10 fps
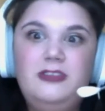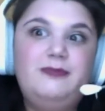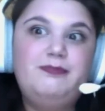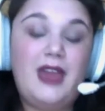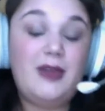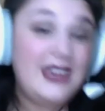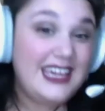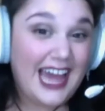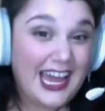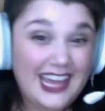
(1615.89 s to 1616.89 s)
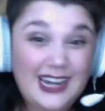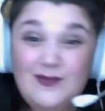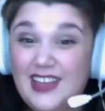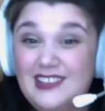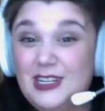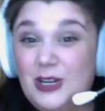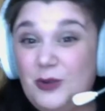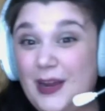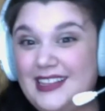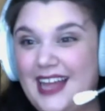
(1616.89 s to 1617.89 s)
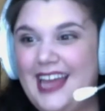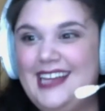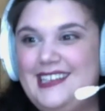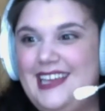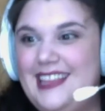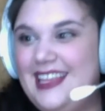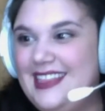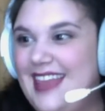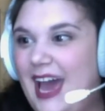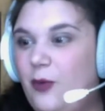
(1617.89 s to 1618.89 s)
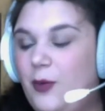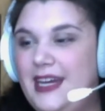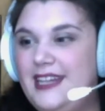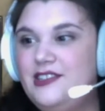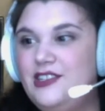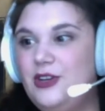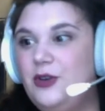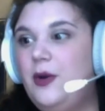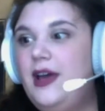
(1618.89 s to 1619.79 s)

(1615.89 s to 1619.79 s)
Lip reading: maybe I can invest in a ring light. And then that went into,